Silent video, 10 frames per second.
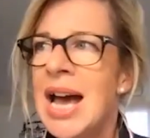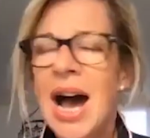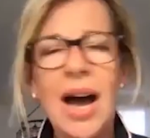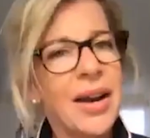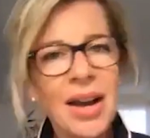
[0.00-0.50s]

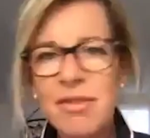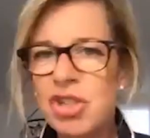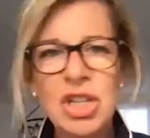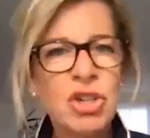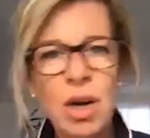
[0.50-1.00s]
And I
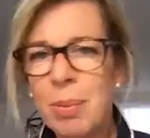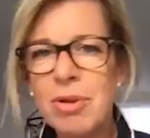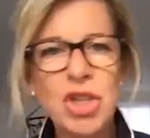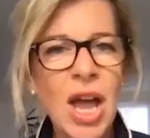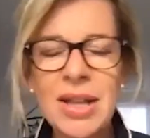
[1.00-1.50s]
triple
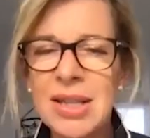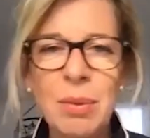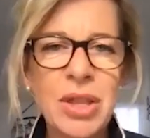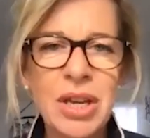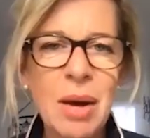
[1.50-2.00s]
checked it
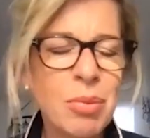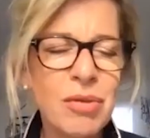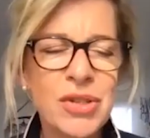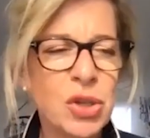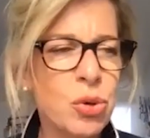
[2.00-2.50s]
with a number
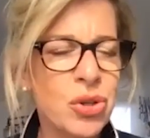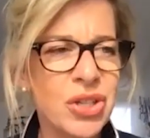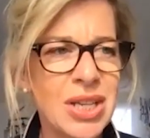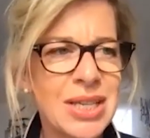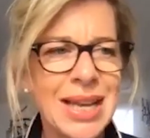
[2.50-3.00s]
of
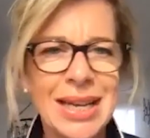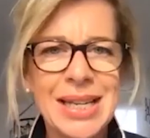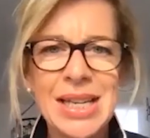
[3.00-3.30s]
sources and it,